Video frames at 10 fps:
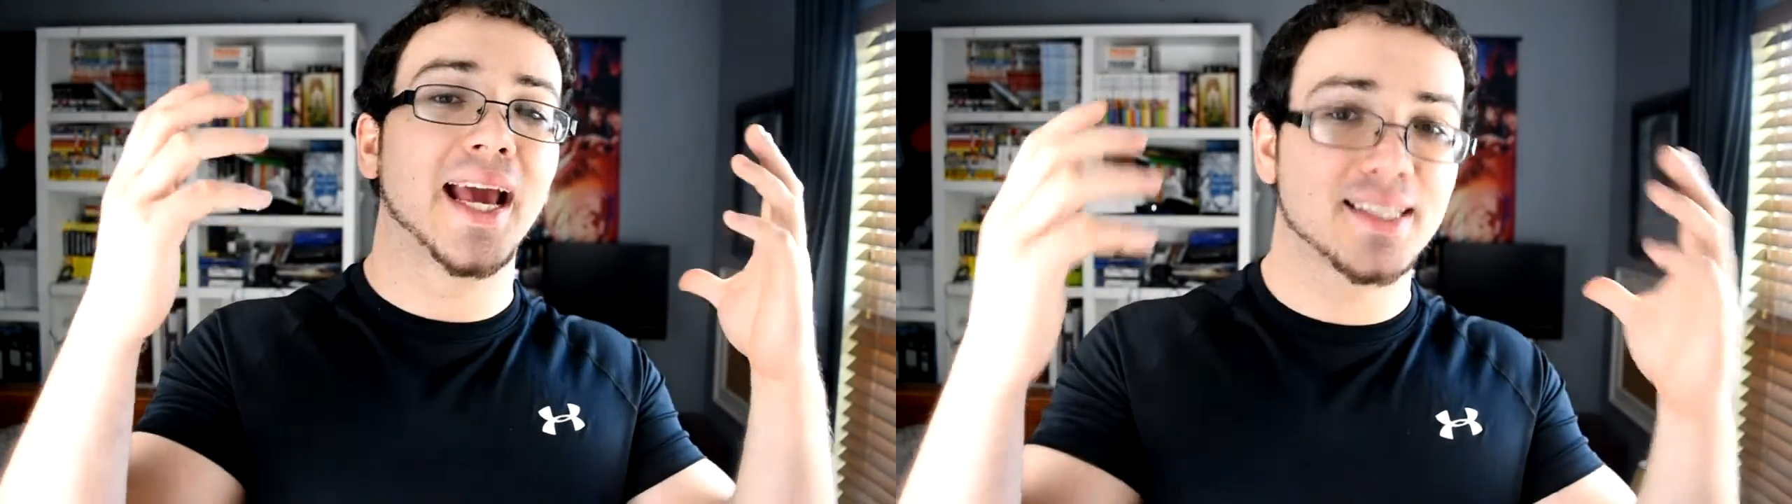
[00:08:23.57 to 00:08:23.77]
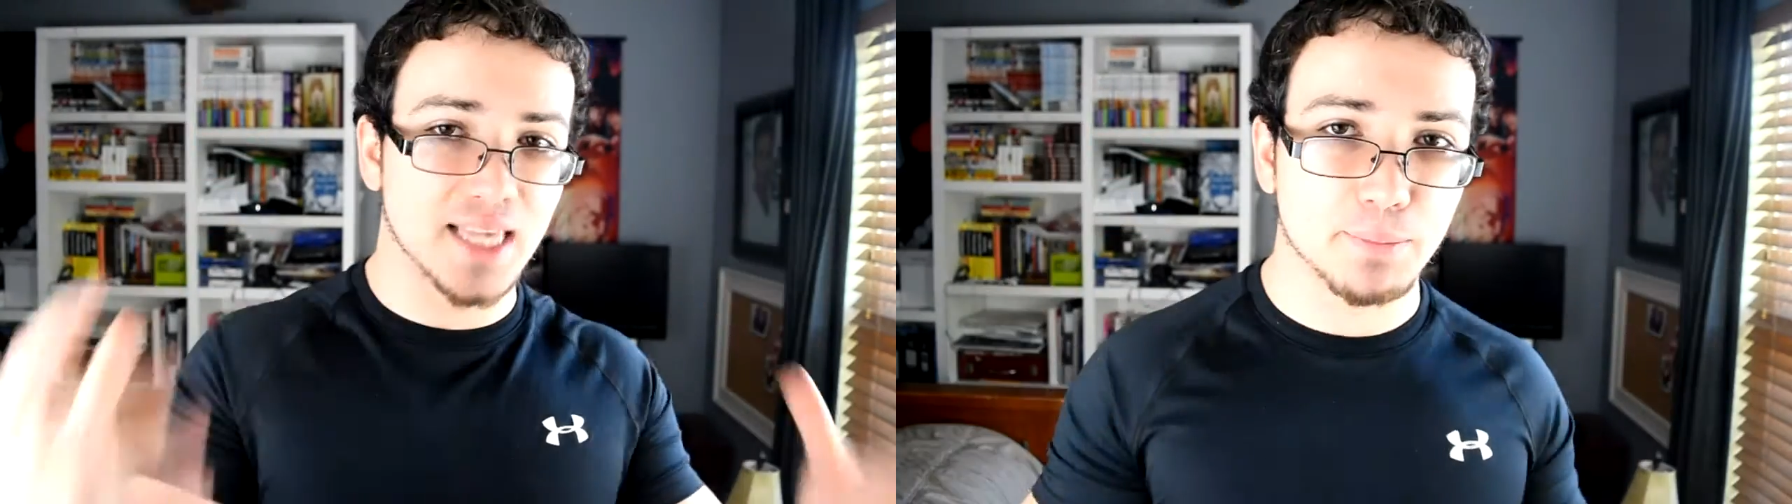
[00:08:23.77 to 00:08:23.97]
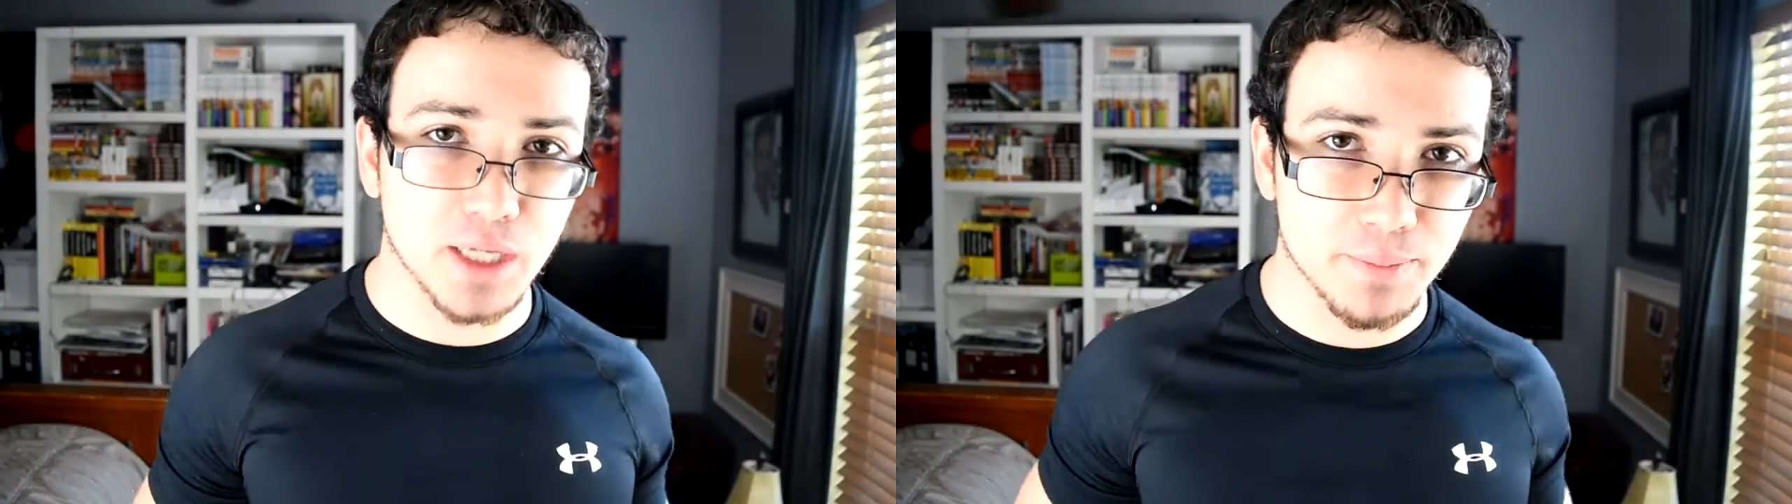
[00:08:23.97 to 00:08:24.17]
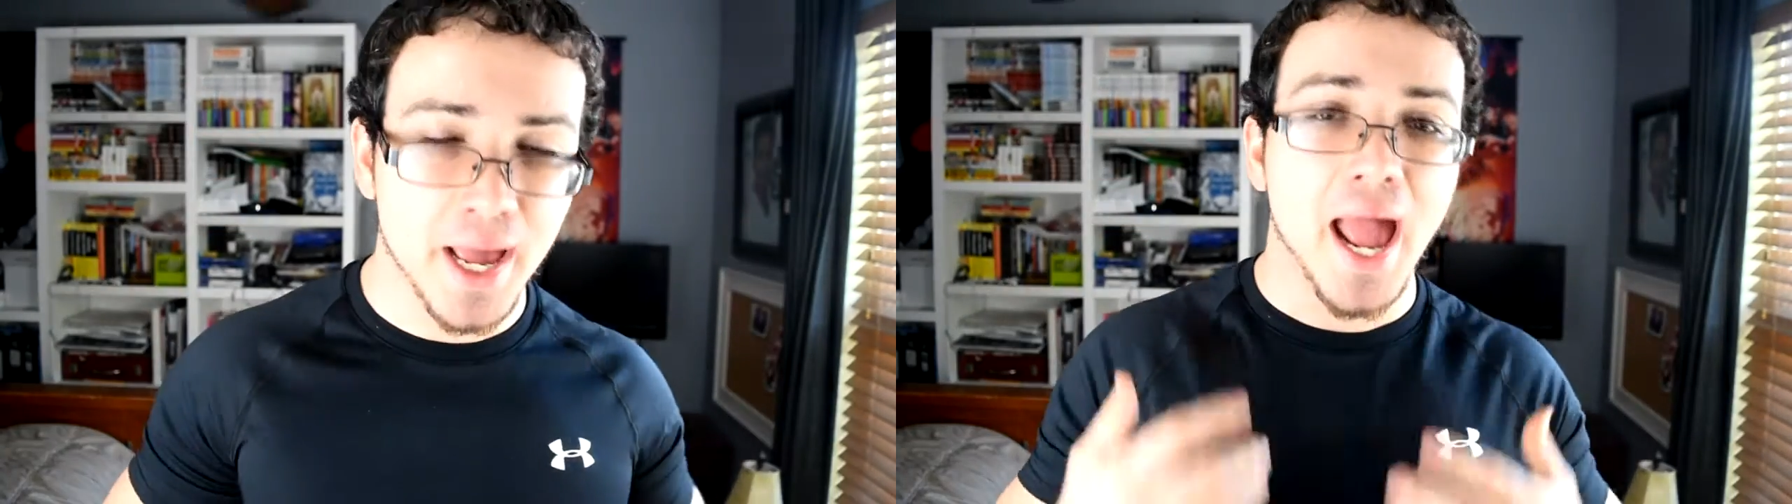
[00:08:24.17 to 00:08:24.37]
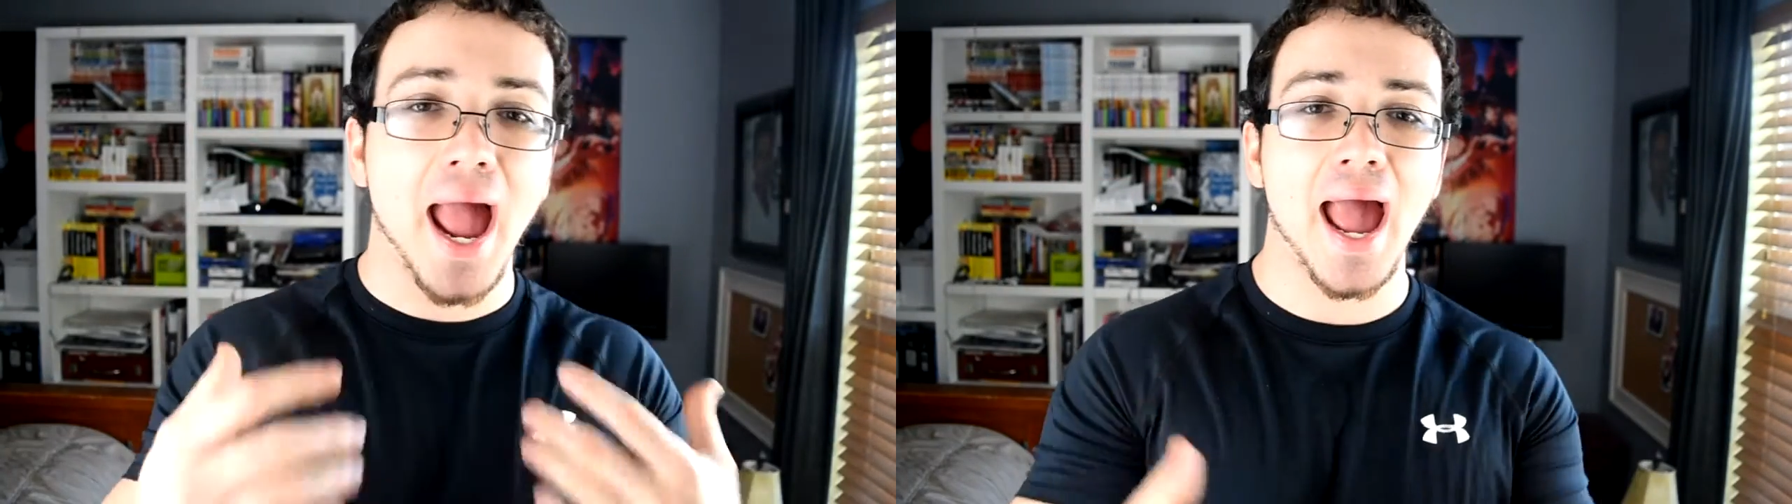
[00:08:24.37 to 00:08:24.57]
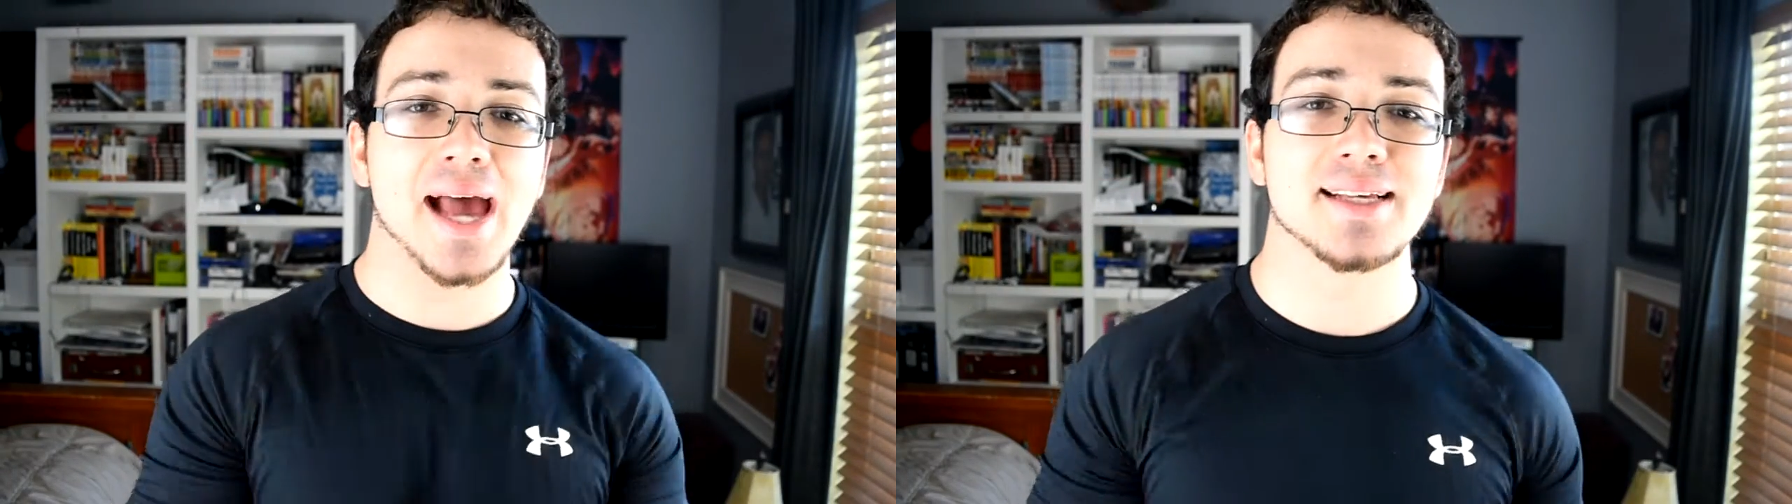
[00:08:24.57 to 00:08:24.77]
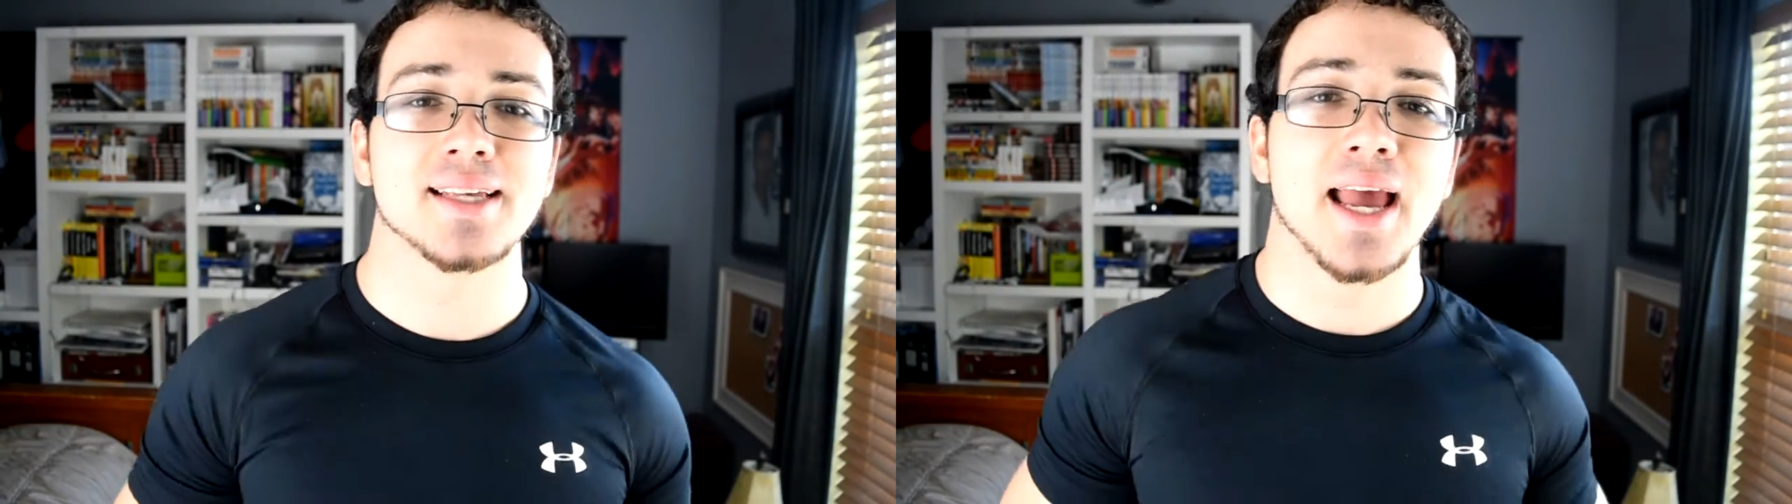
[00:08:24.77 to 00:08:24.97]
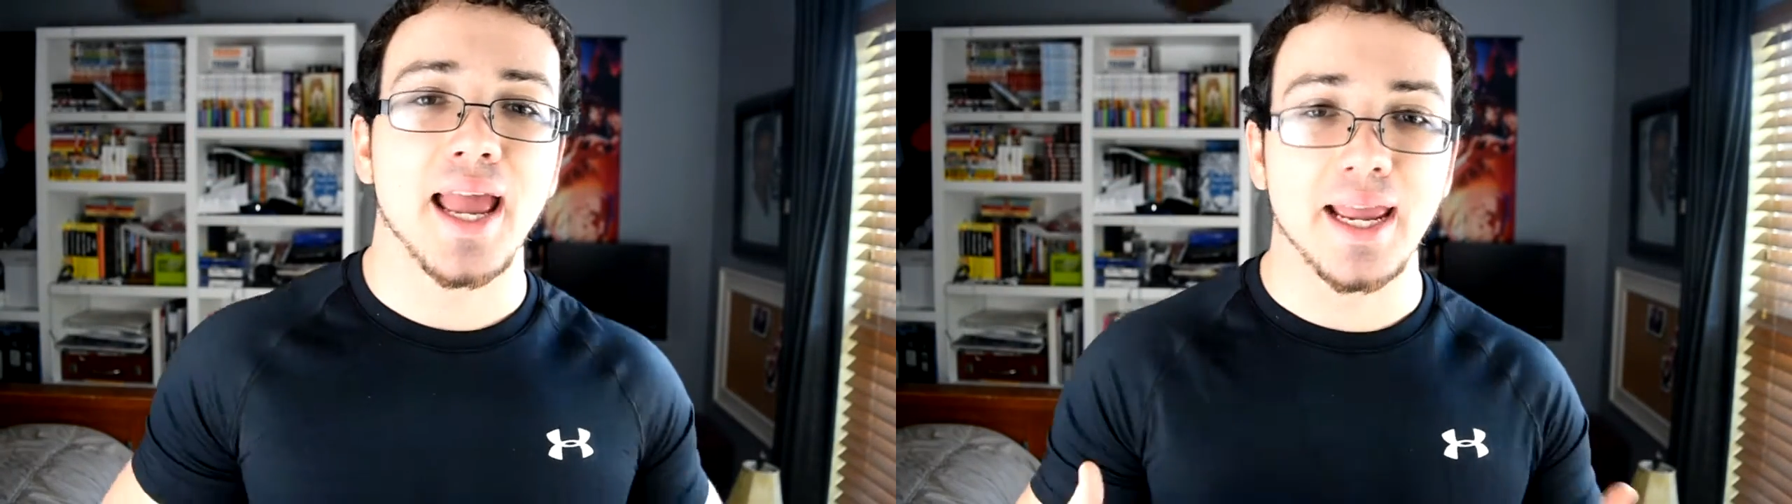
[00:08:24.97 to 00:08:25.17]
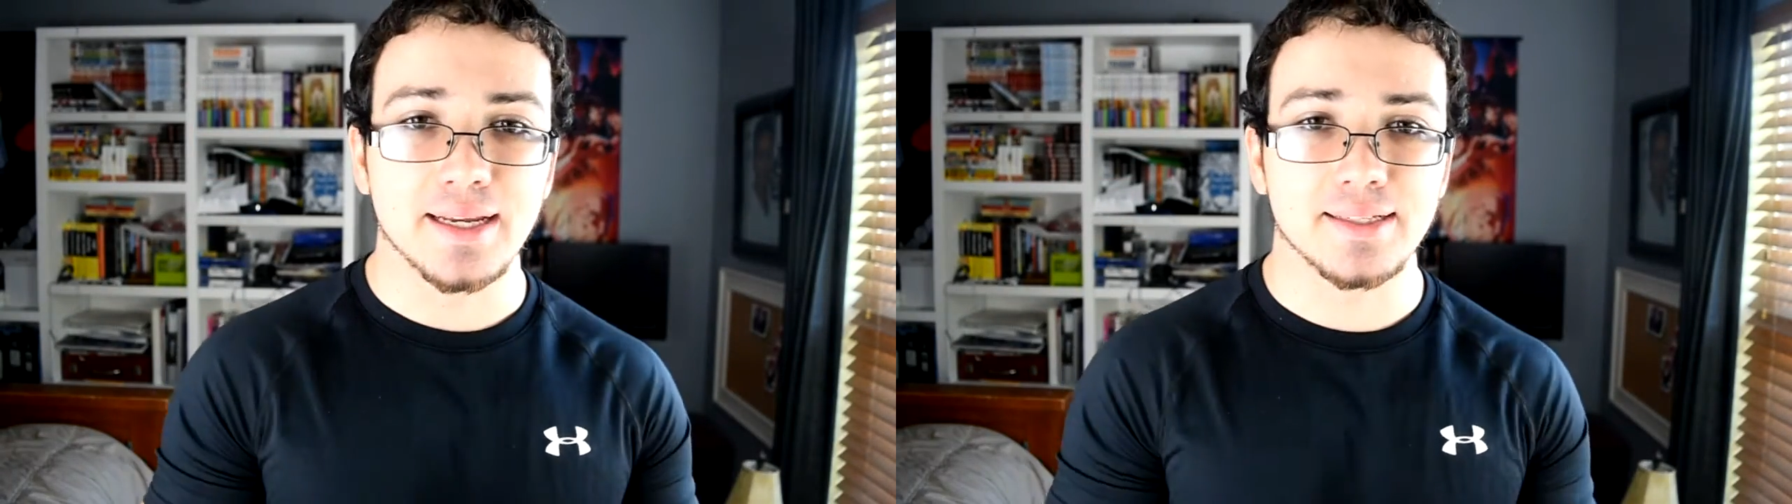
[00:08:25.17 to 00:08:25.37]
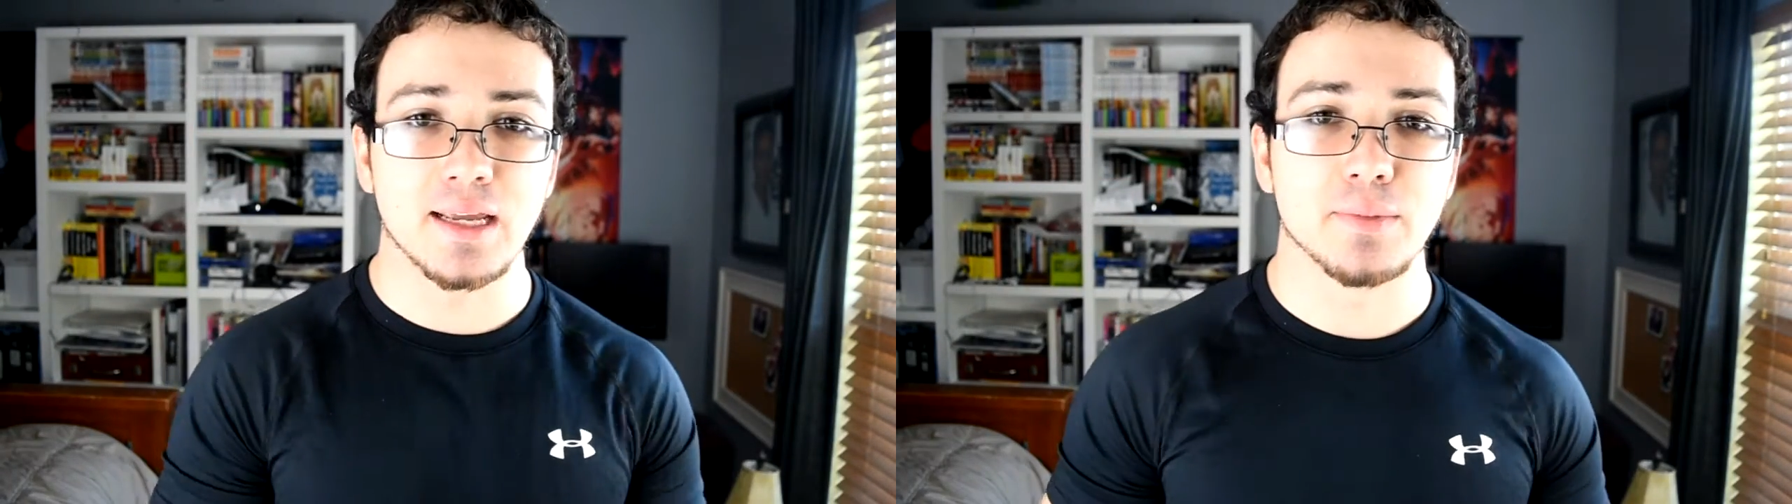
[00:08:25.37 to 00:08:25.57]
accept him as a
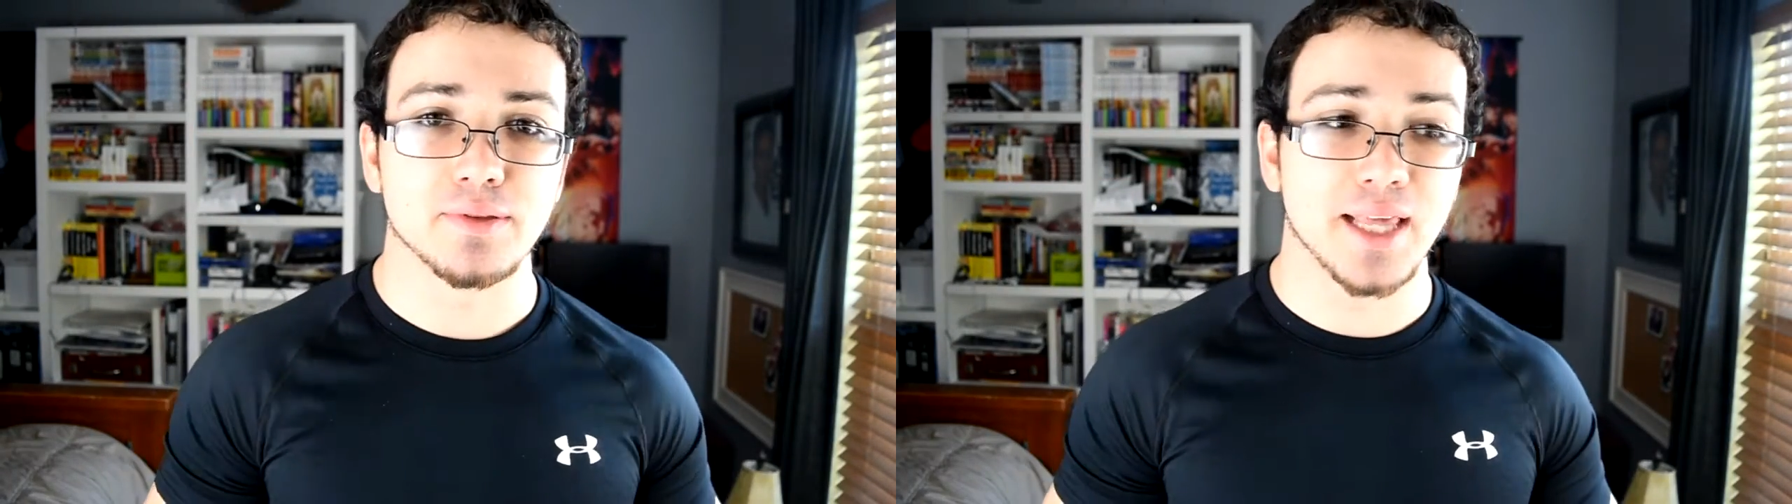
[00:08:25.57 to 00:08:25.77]
demon.